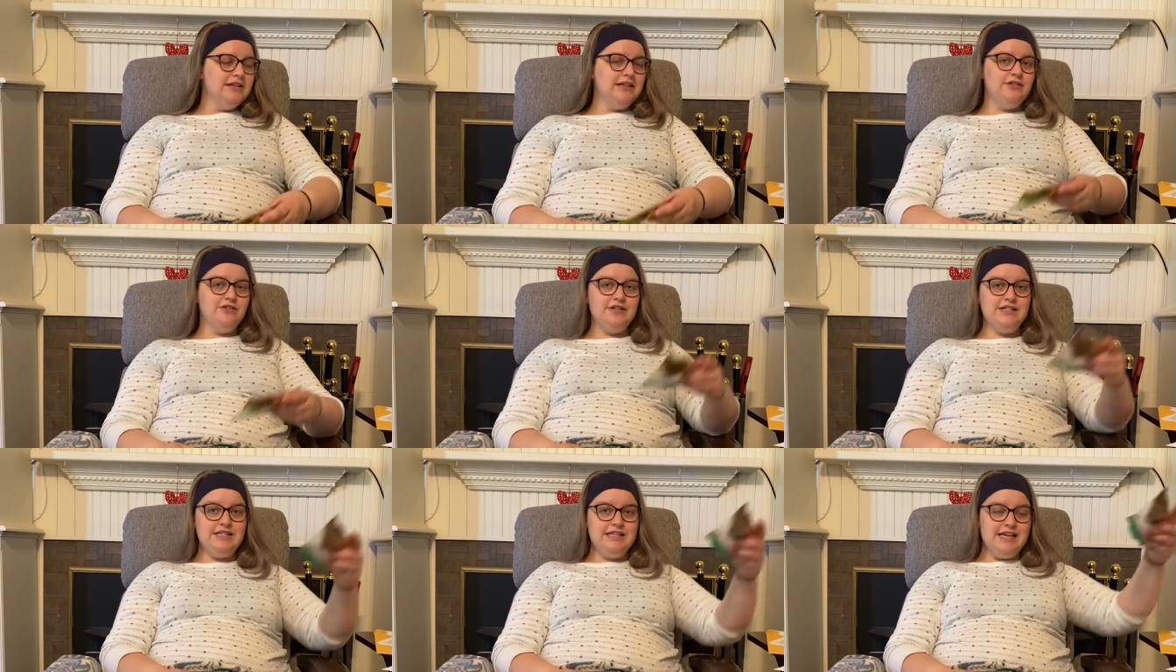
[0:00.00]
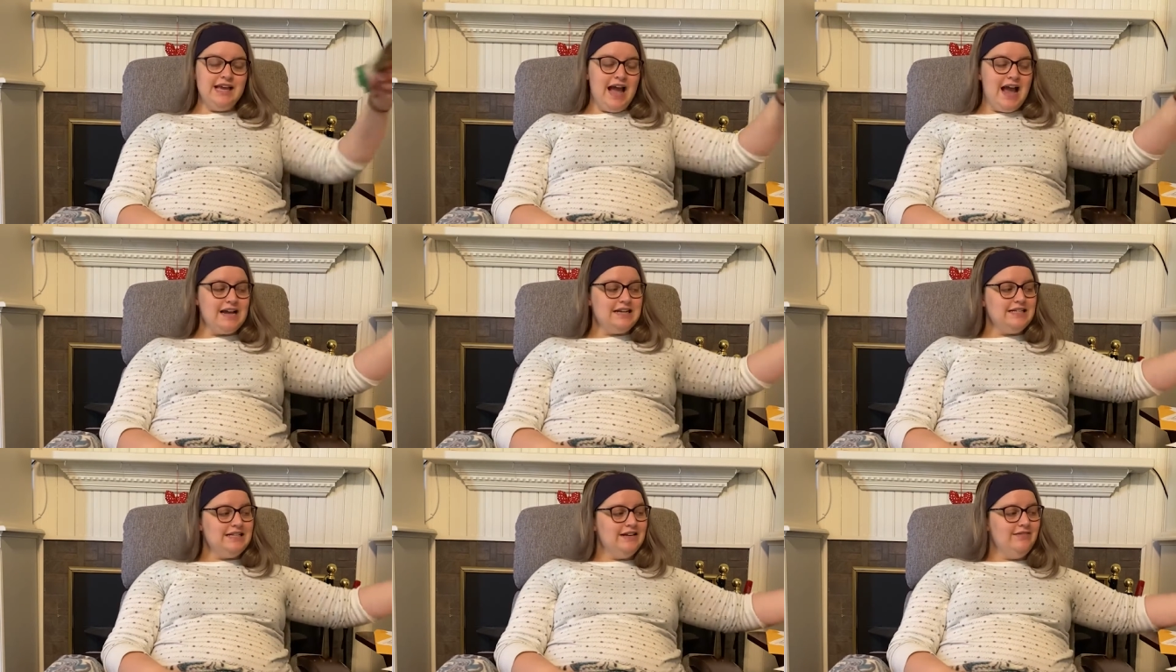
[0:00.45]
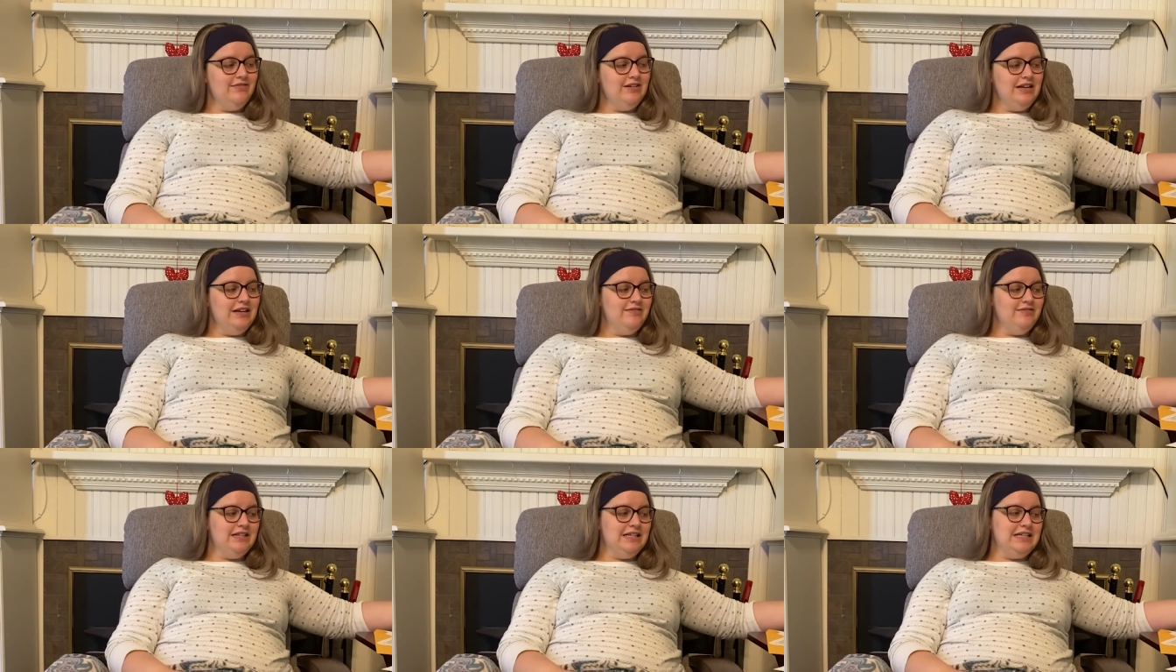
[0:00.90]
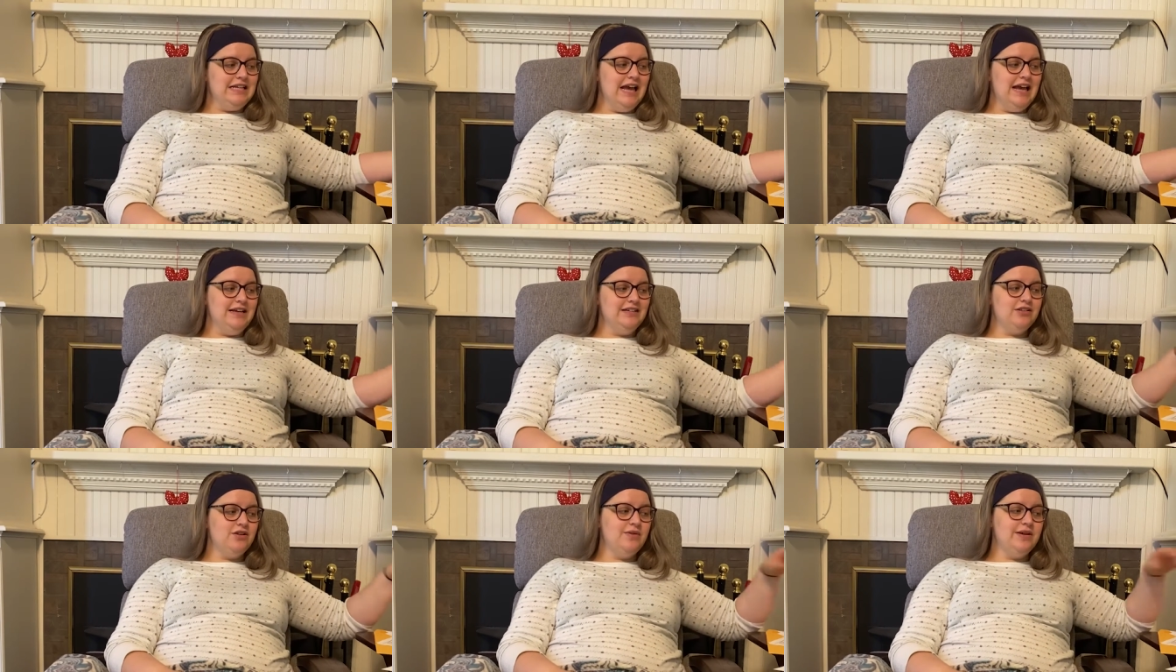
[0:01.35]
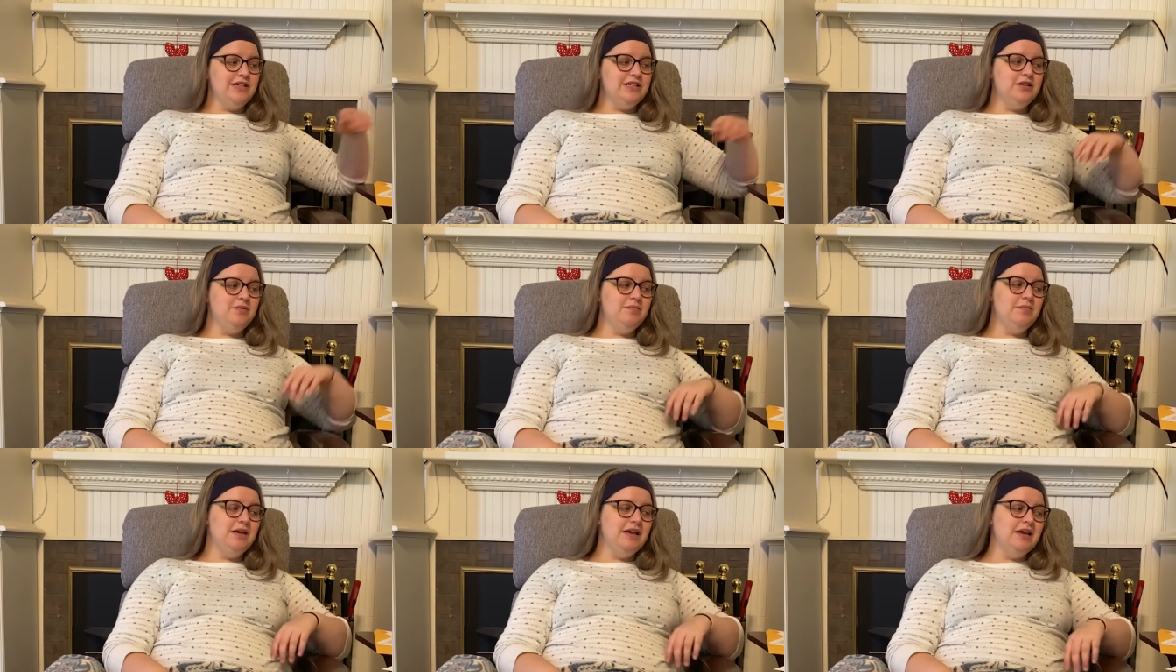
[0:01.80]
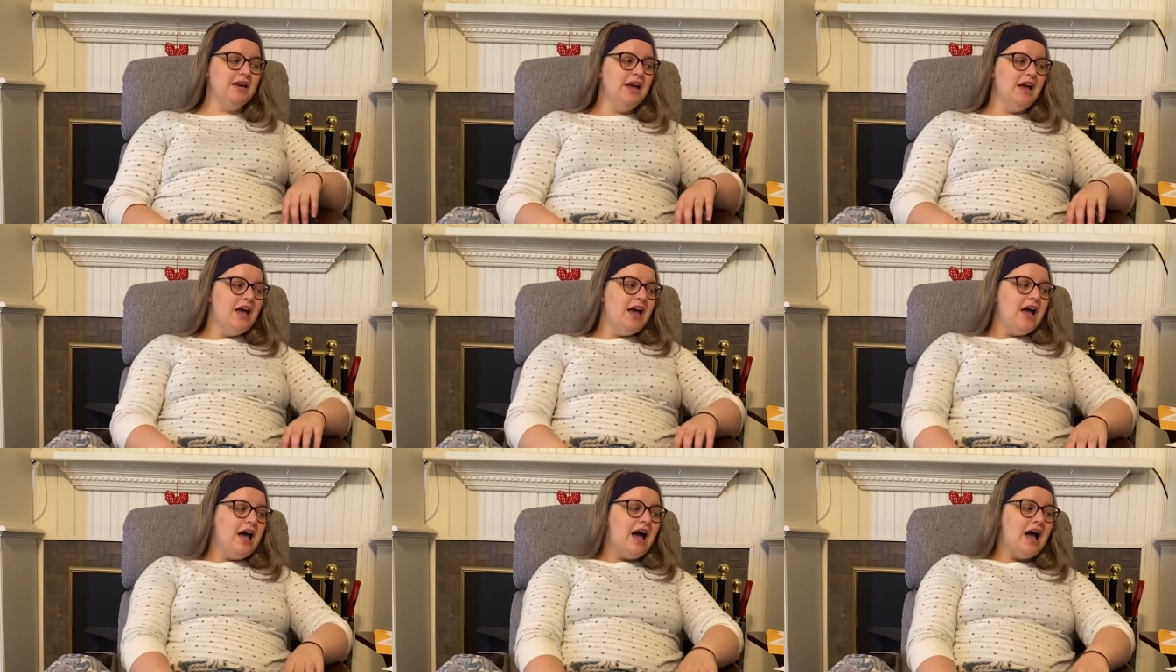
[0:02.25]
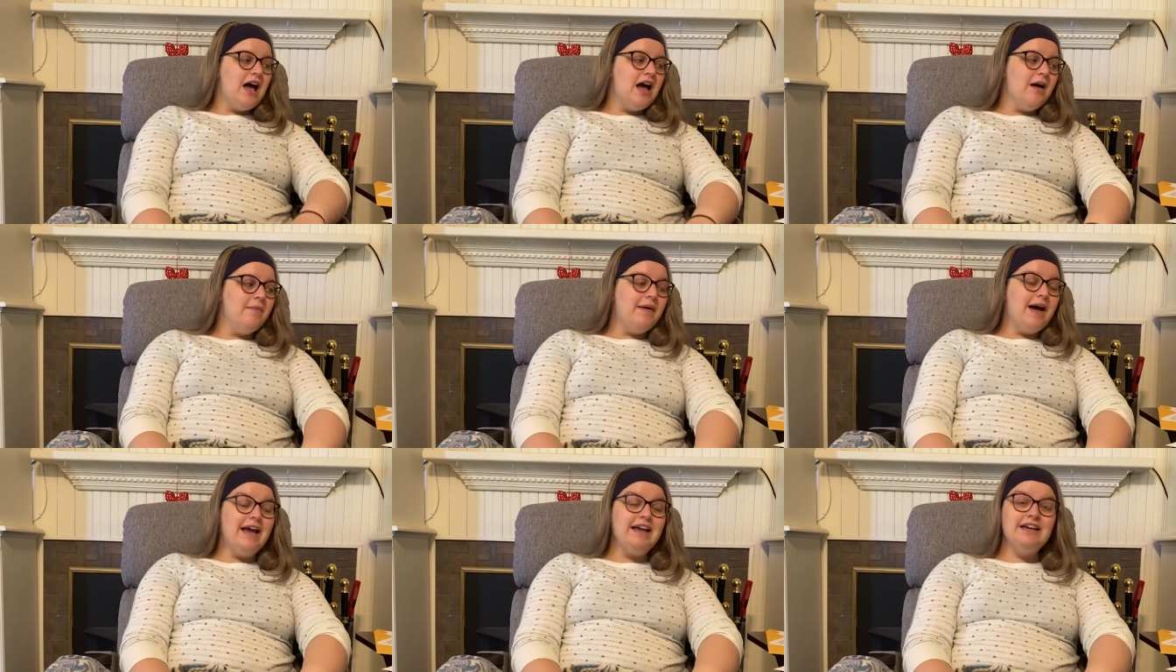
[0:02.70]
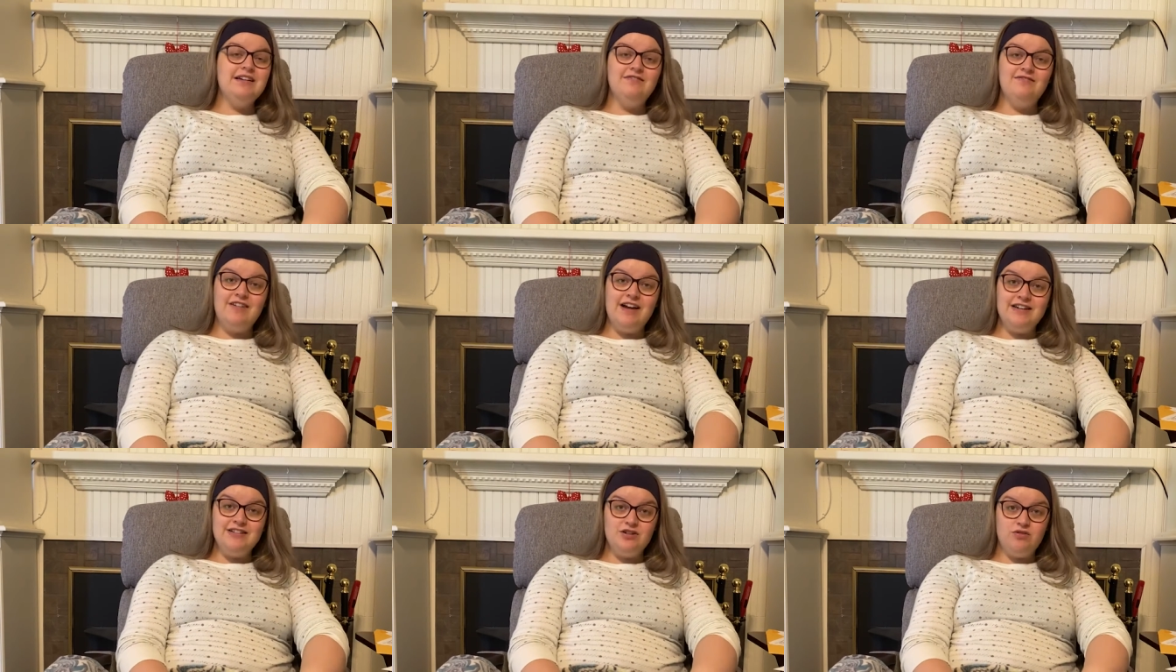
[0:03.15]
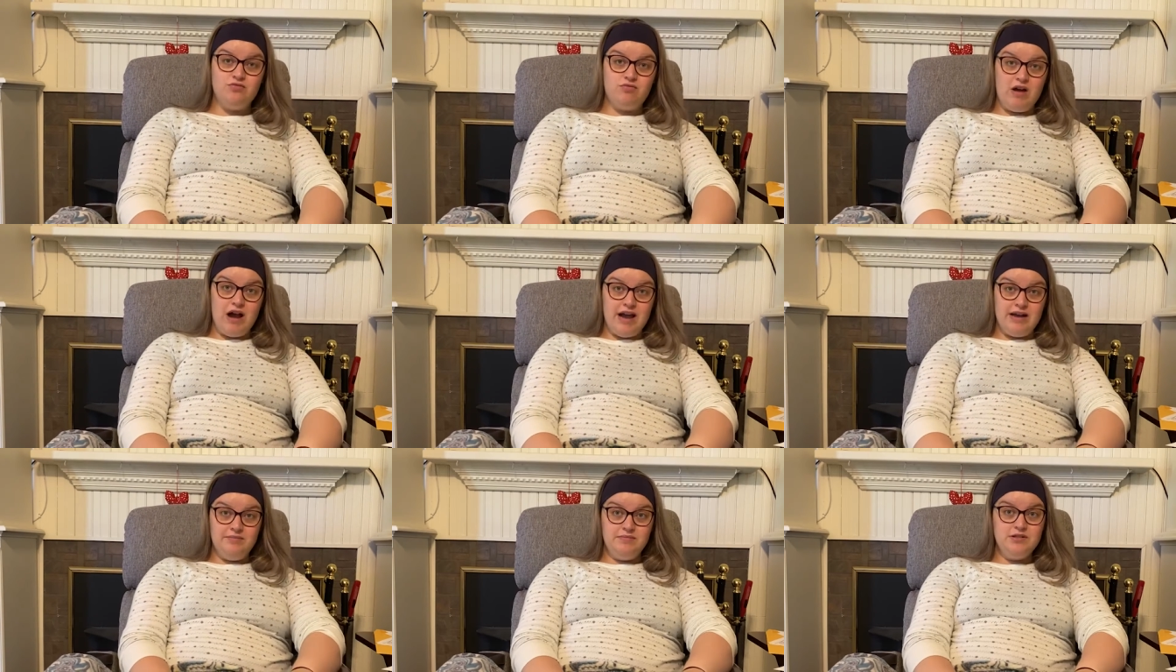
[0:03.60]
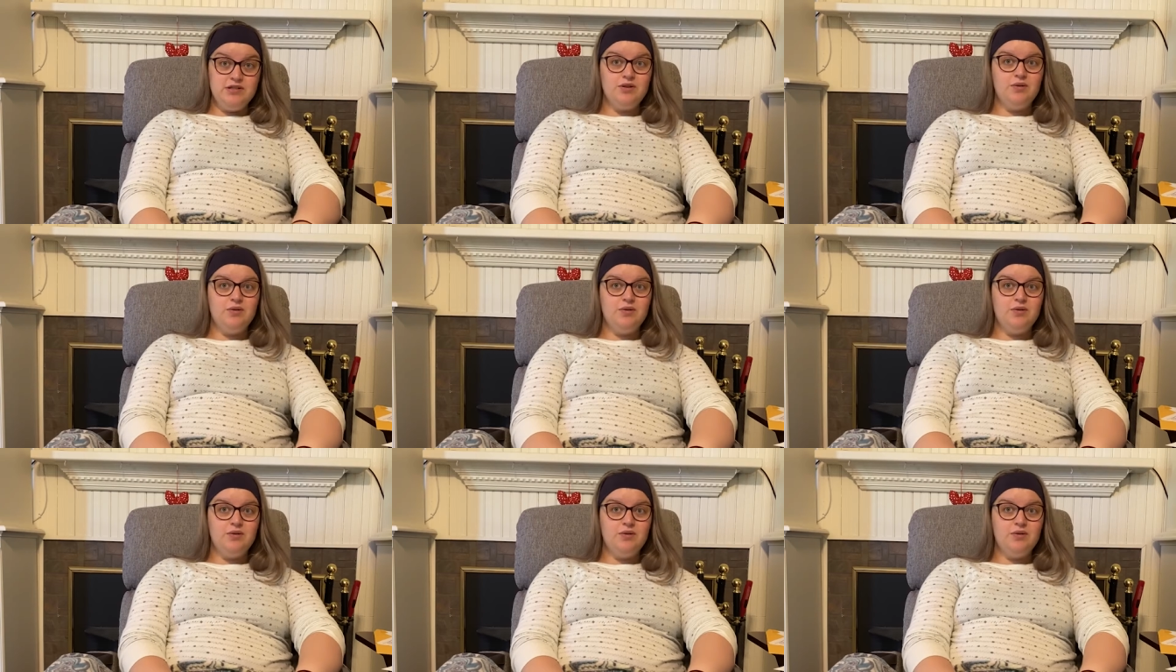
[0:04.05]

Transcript: literacy activity of the day is going to be um, I can find a rhyme.